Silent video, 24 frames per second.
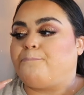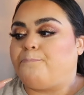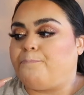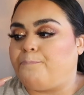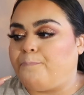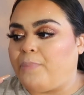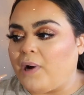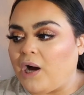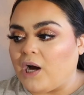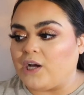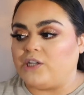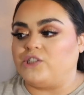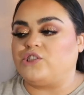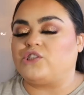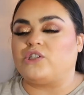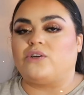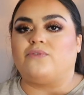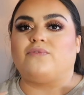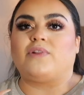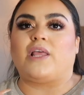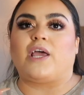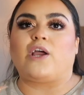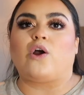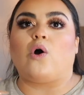punch
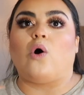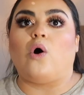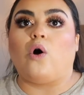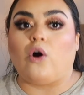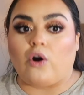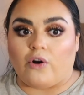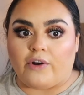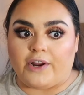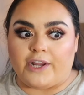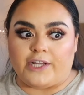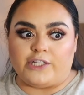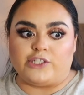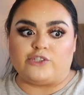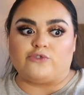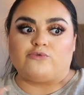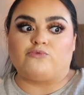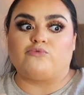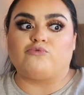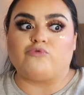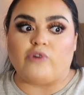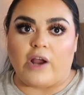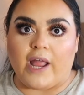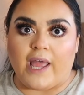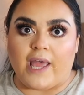of like orange,
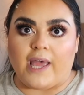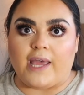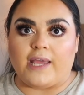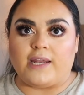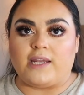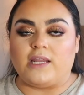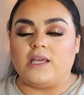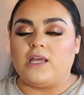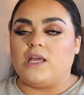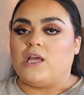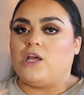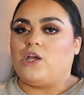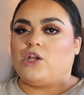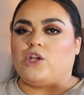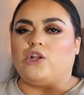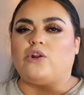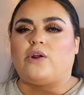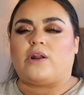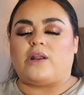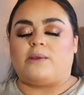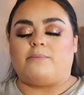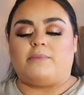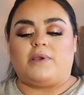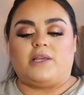red, you know
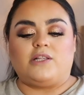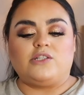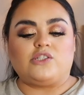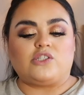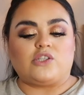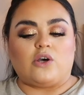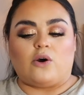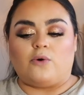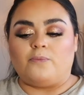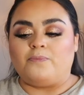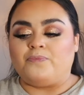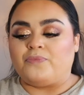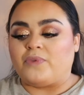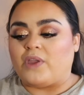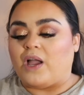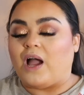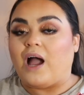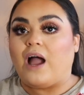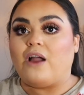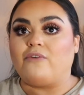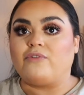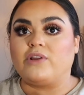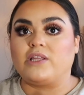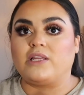what I mean? So
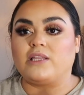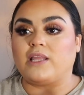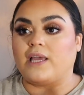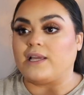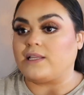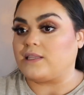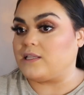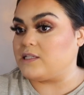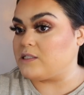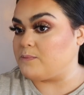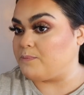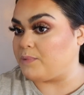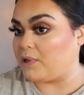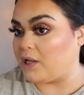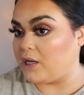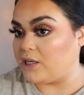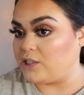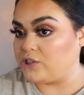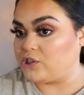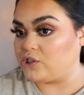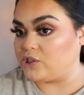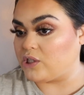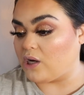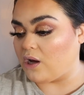I really like this
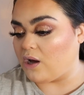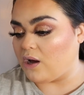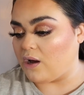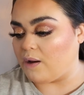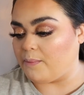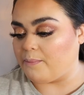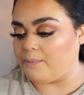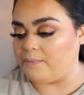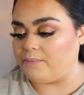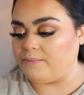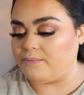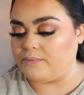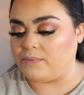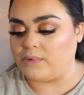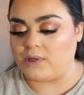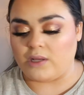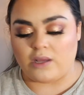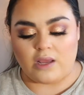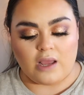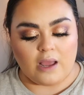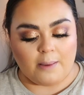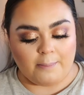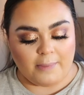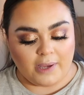blush. I
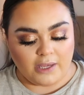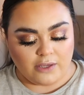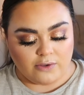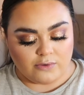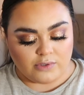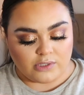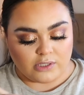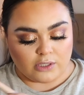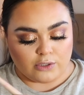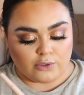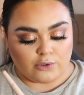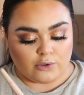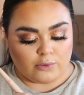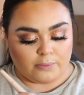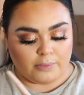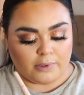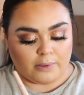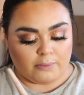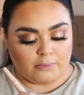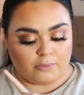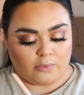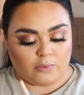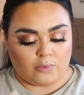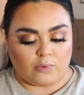might use a little
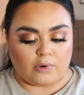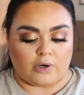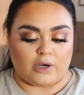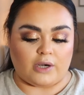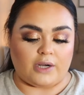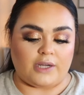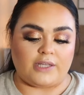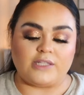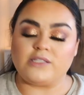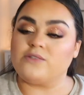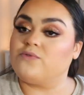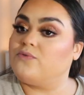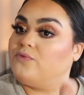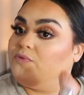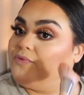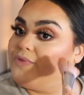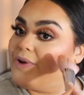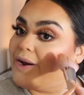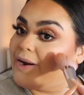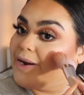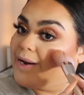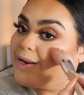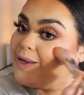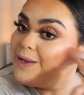bit more. It's
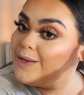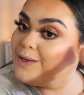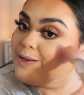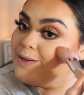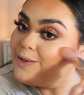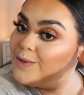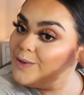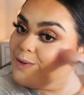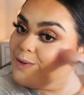very